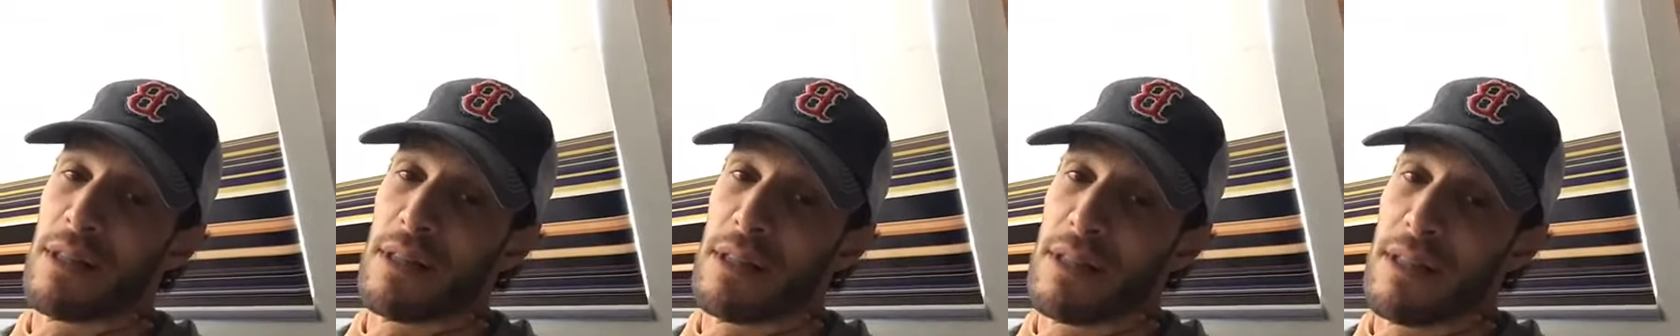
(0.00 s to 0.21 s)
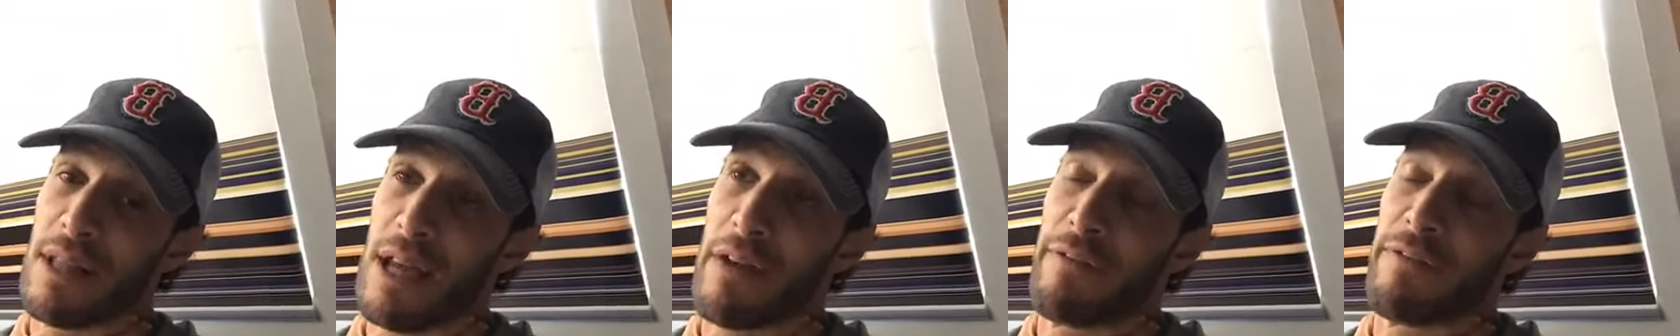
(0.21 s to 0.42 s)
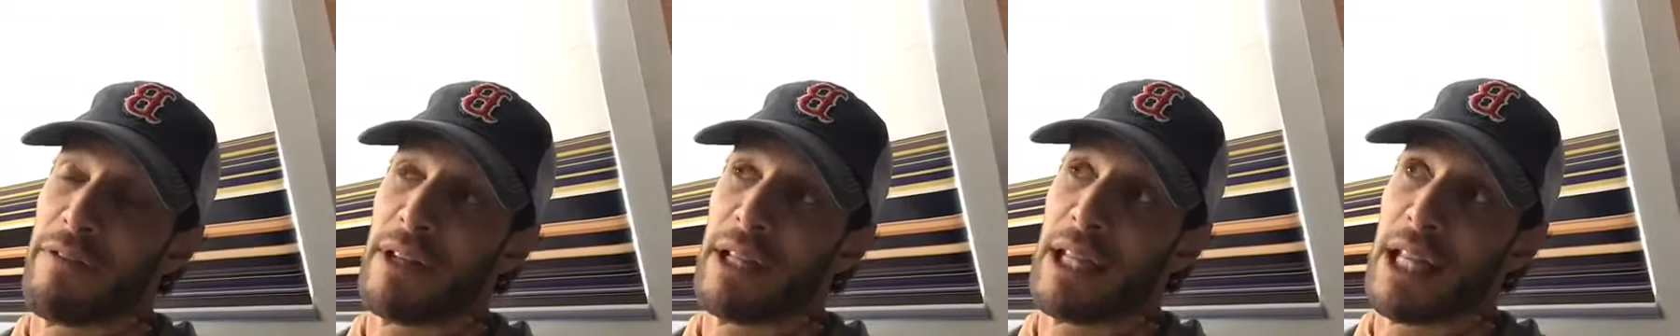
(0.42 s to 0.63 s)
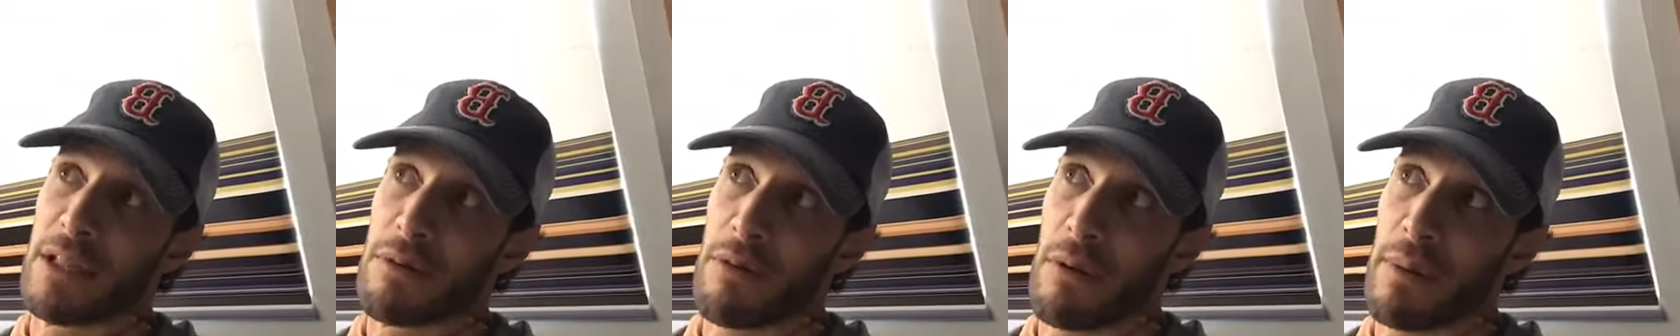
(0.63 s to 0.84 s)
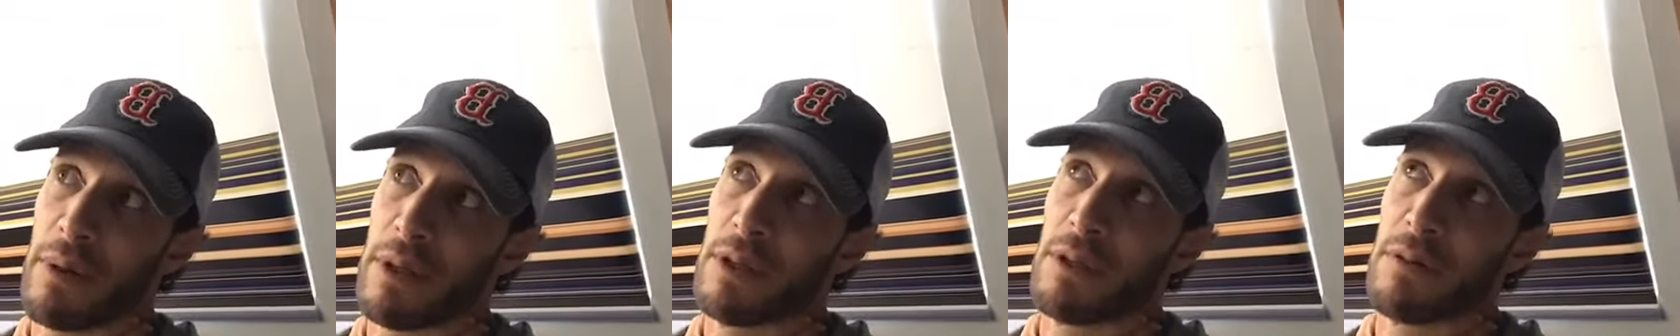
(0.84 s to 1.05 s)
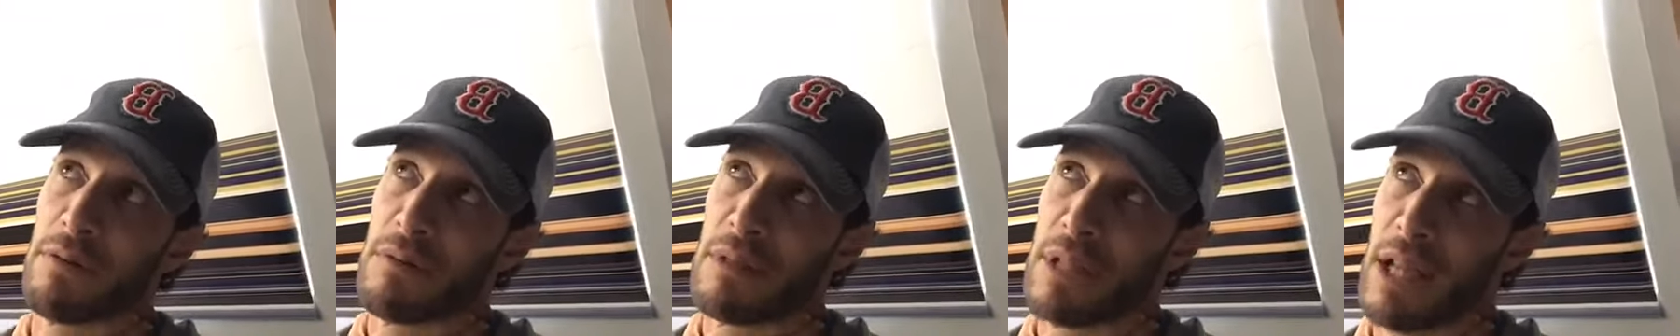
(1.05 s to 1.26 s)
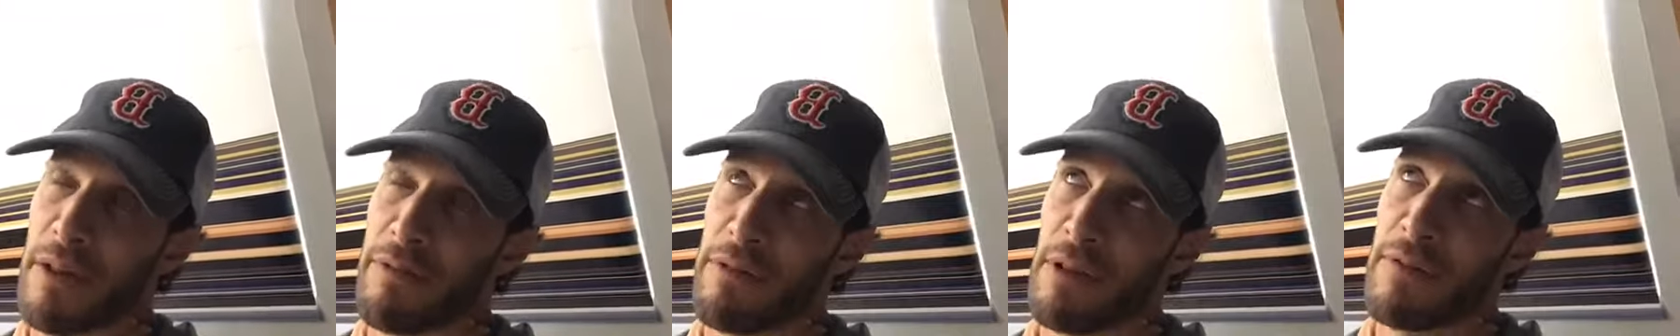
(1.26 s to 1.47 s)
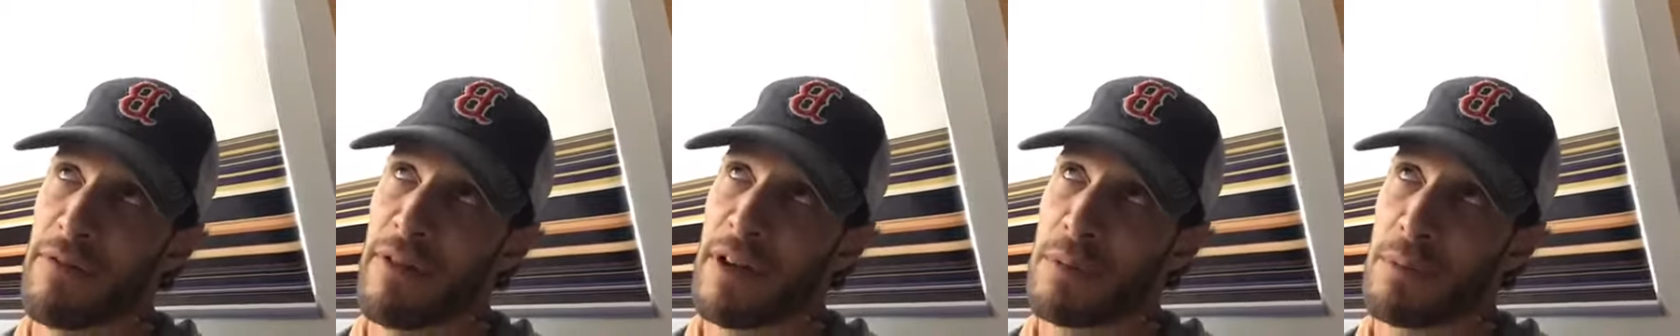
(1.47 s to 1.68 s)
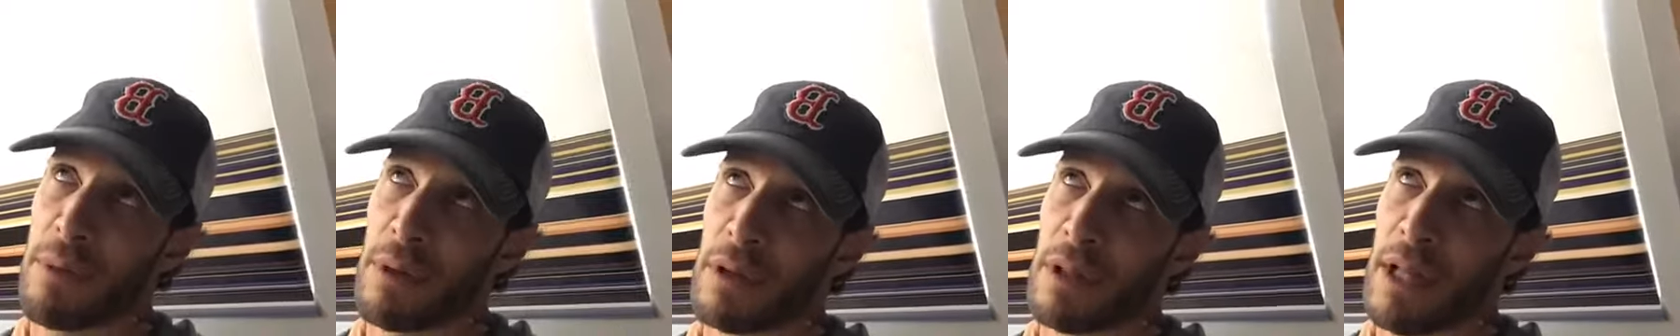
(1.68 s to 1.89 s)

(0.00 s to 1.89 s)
Definitely, that's what I'm gonna do. Definitely Facebook